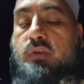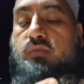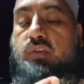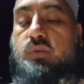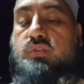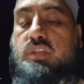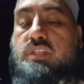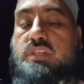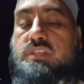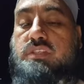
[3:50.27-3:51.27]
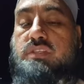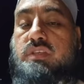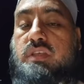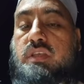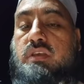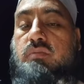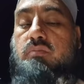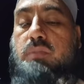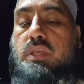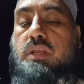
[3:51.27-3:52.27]
We have three things:
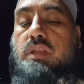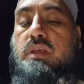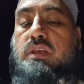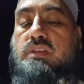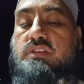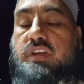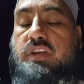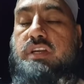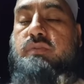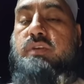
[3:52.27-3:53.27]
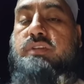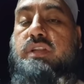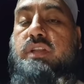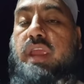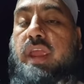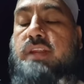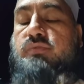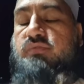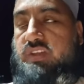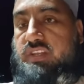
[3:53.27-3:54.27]
mean, standard deviation and
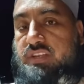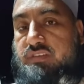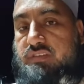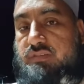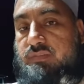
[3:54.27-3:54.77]
variance.